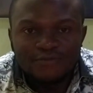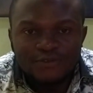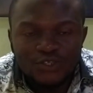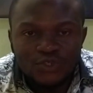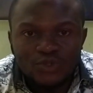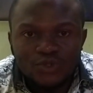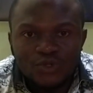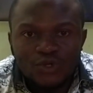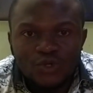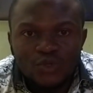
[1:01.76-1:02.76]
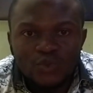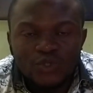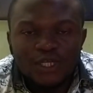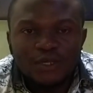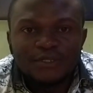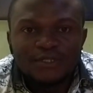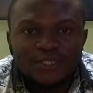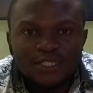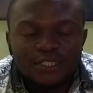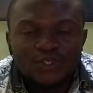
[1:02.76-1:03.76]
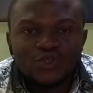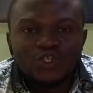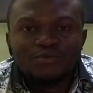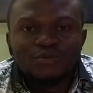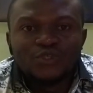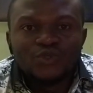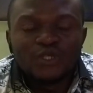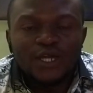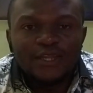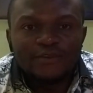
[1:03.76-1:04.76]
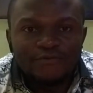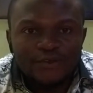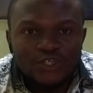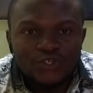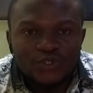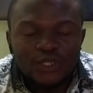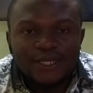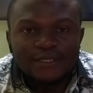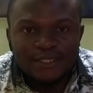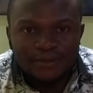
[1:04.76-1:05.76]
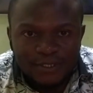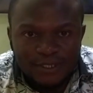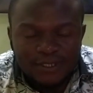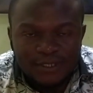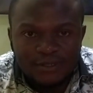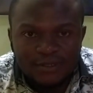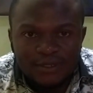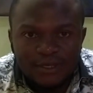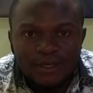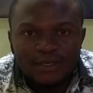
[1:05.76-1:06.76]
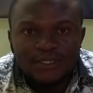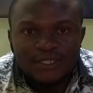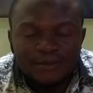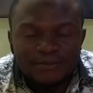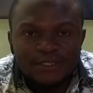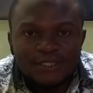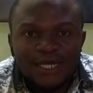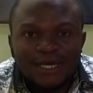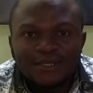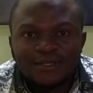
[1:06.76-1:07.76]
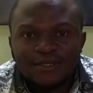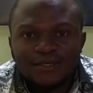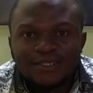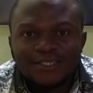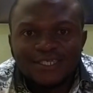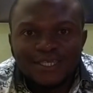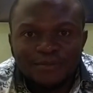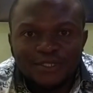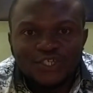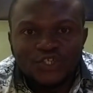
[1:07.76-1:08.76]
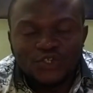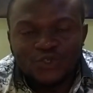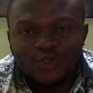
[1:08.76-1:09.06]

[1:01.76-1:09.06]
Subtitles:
video, we shall be distinguishing between an infection and sepsis and septic shock.